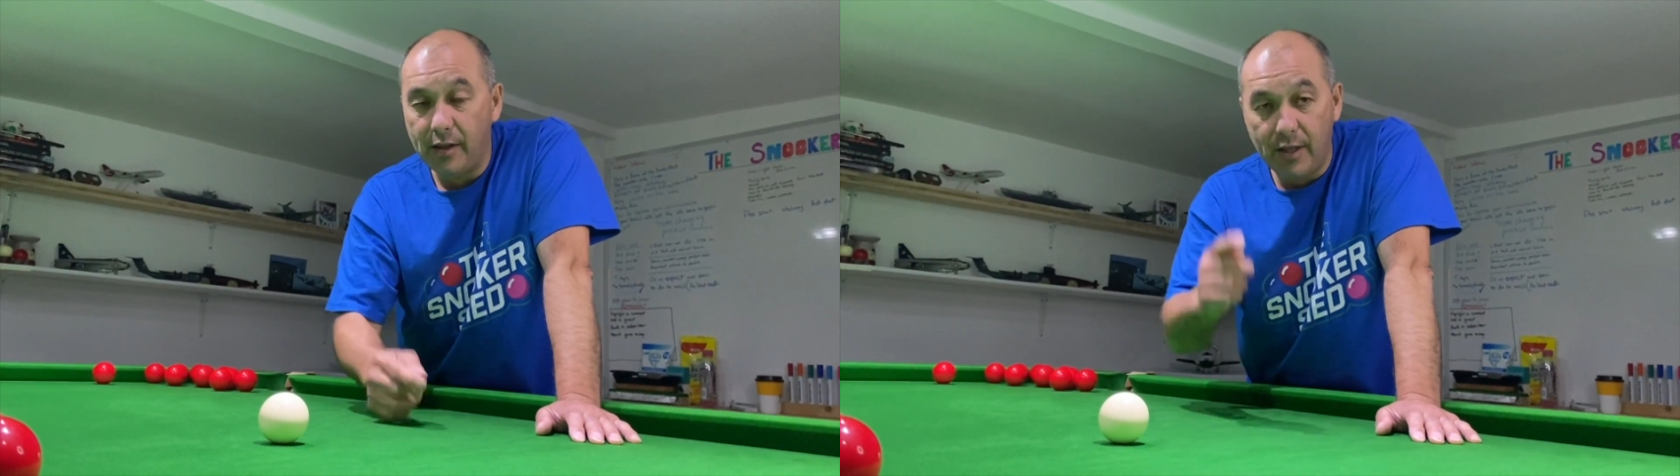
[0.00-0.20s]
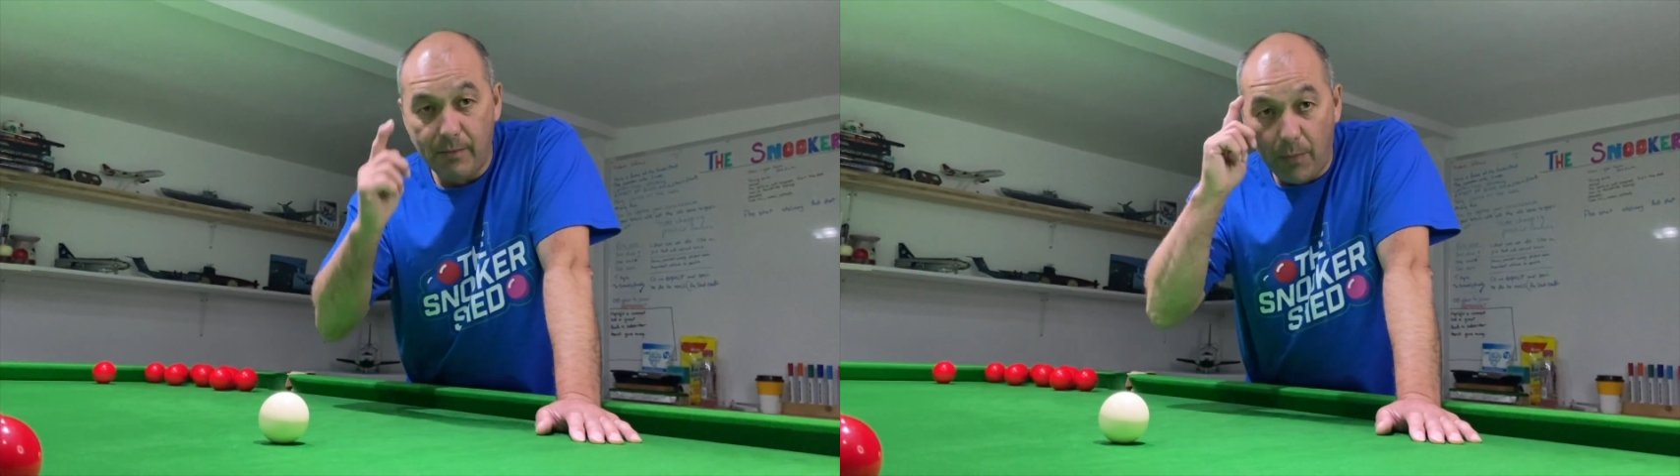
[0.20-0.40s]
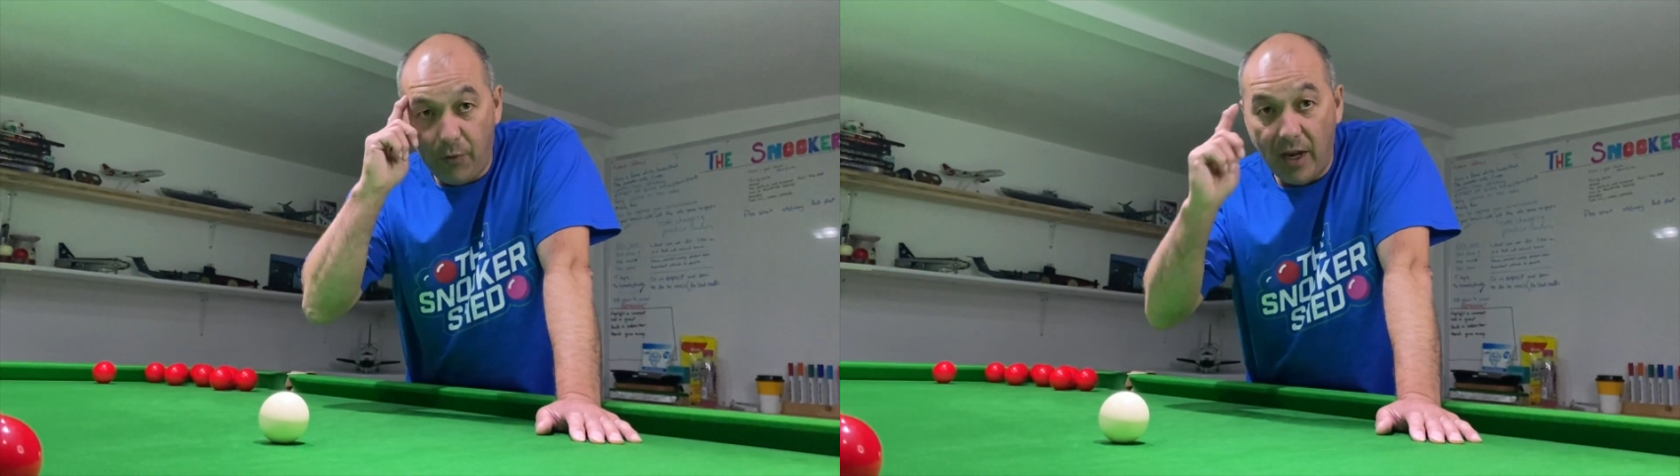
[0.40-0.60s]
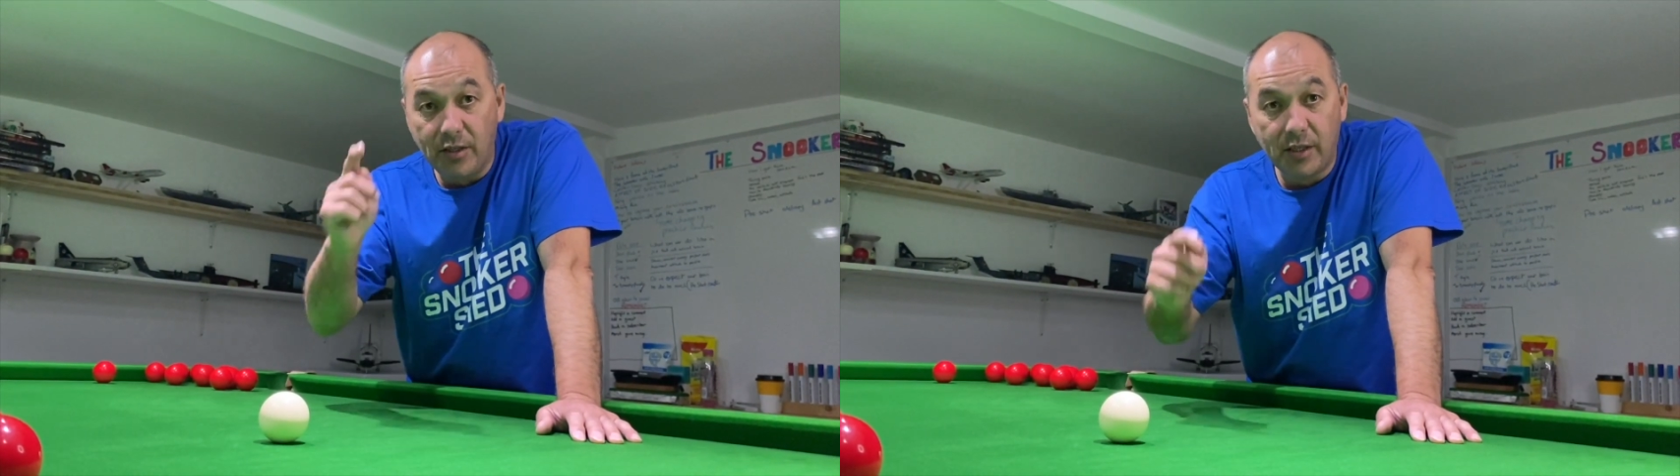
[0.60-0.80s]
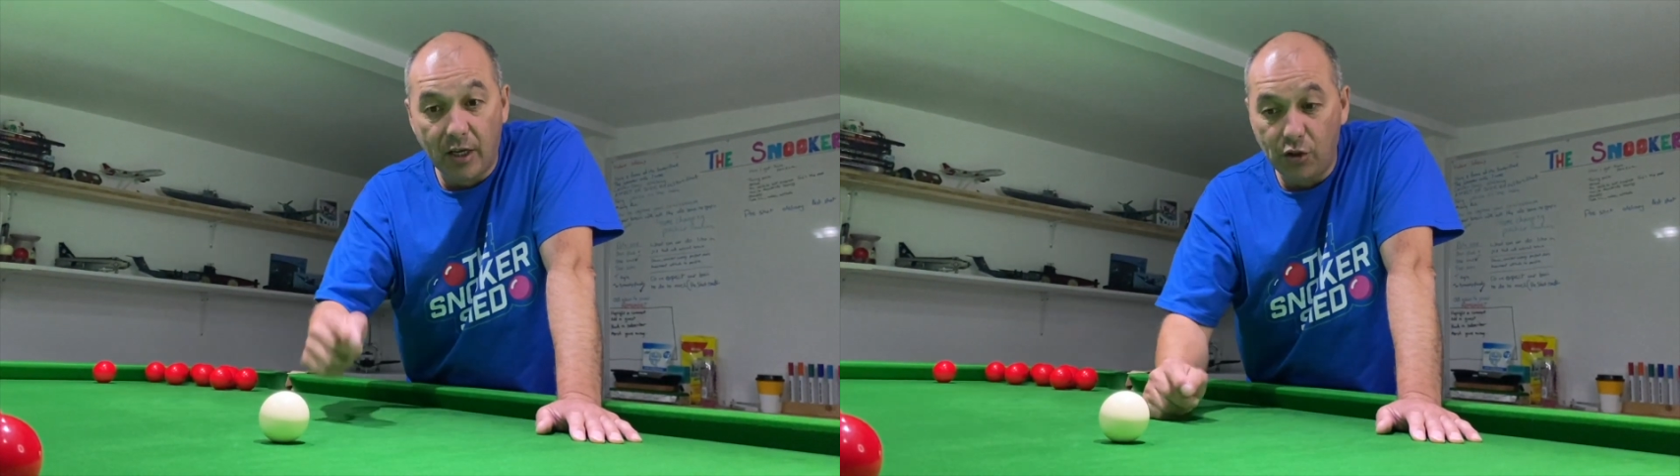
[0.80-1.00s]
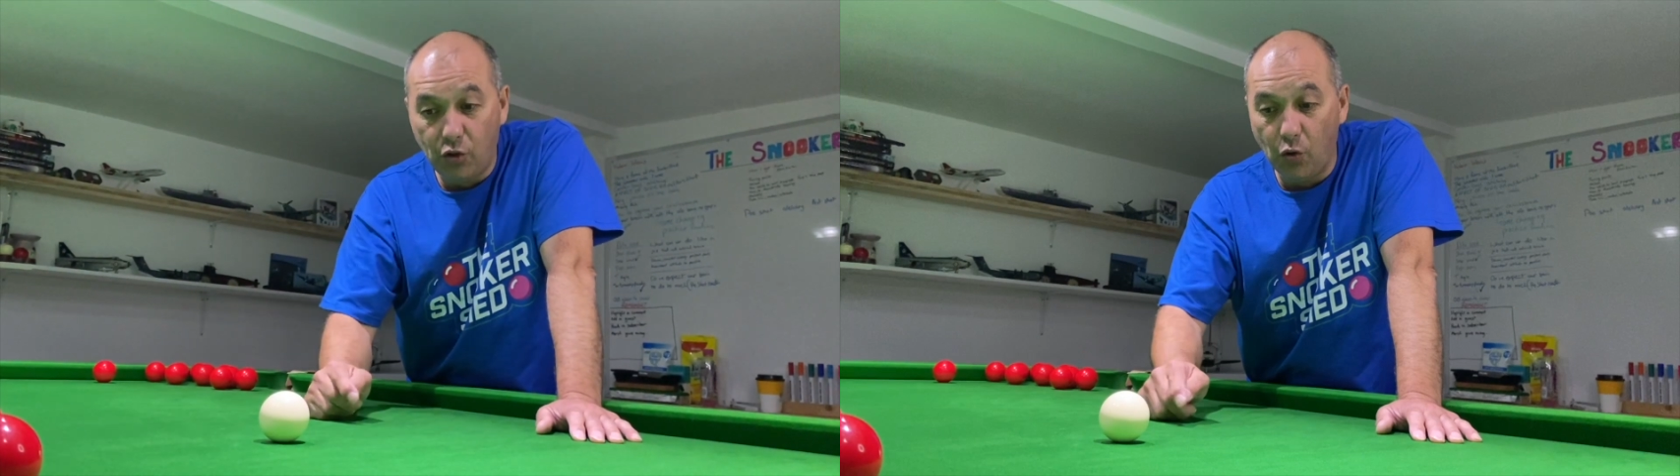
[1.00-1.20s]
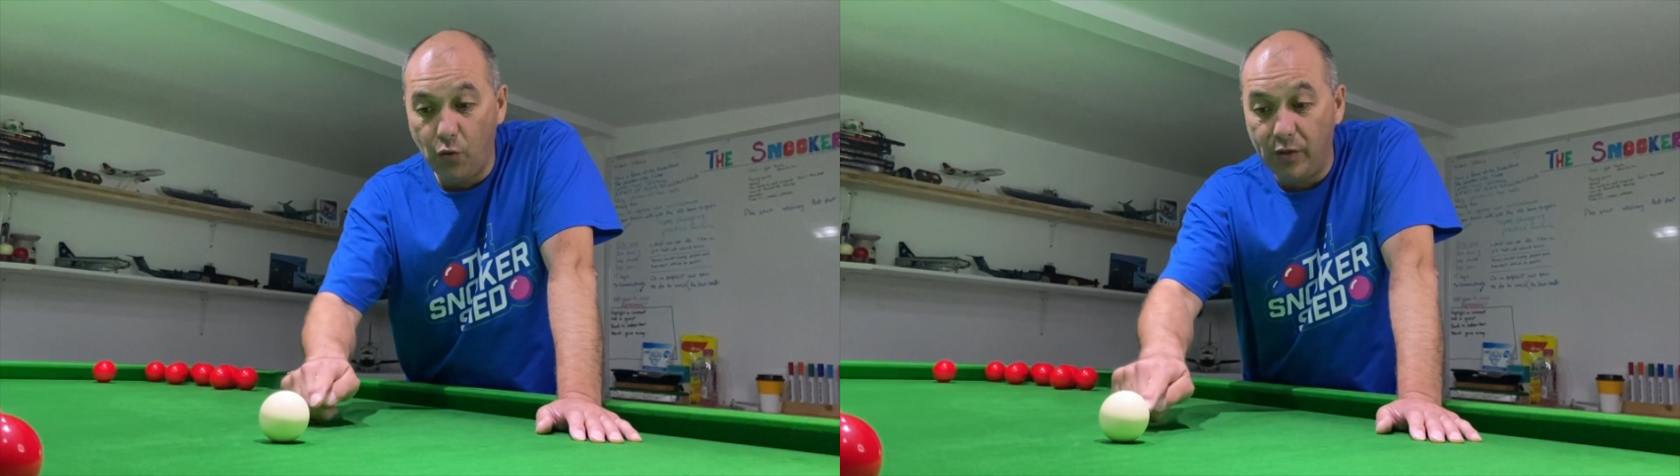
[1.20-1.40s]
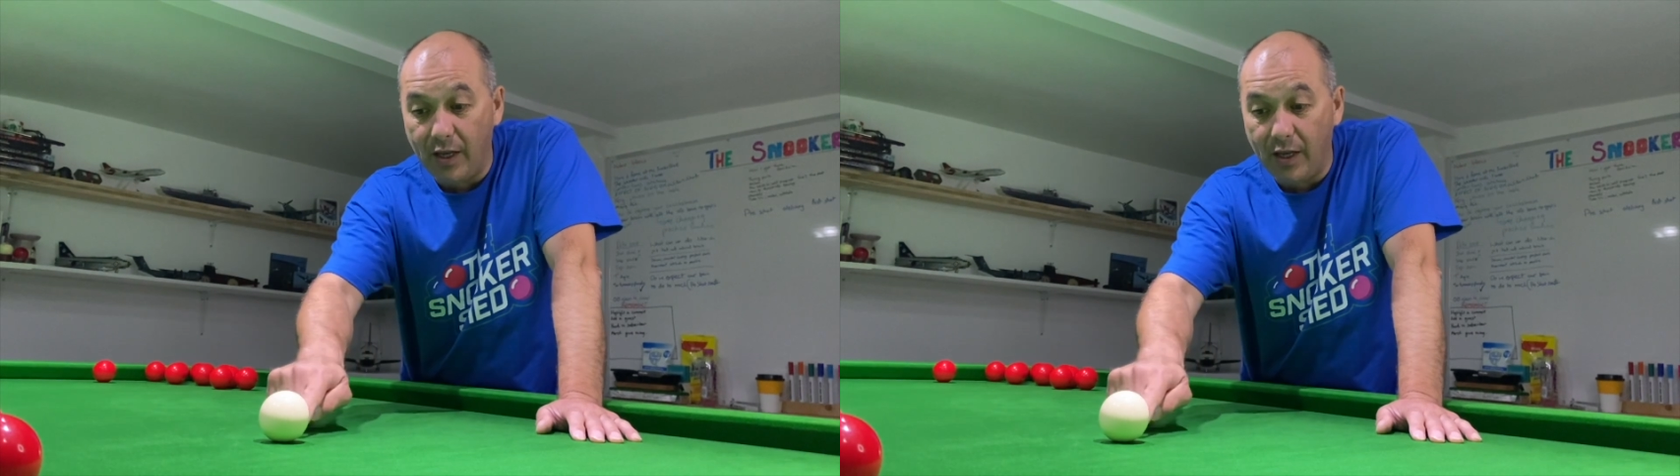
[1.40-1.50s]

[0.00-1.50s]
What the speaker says: that my brain's getting told